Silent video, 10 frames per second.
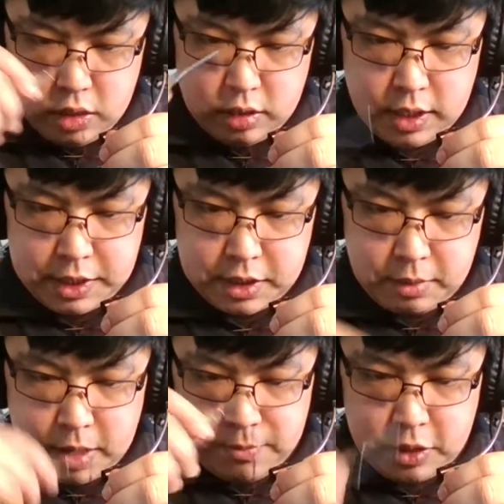The nice thing
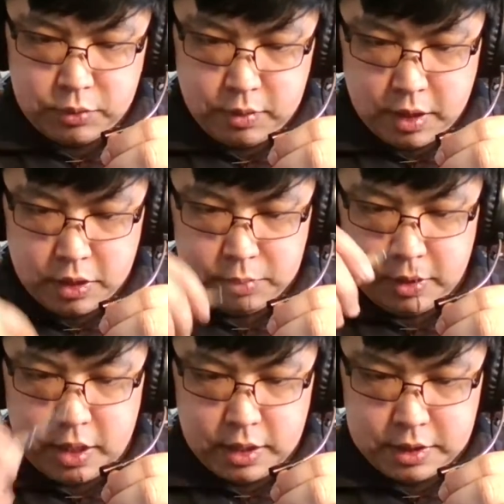about pig's wool, though, is
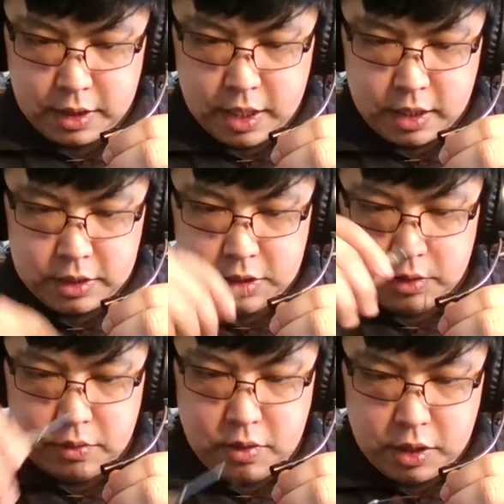because, again, it's
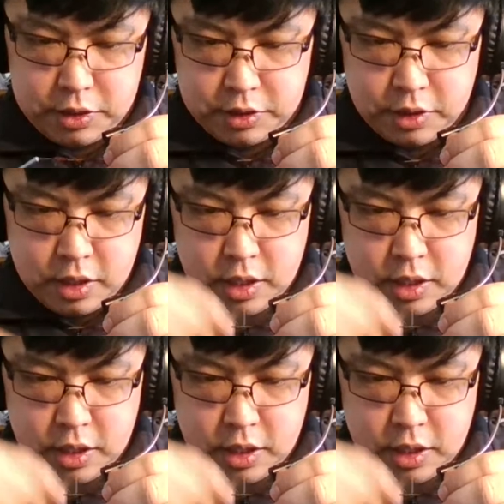so coarse,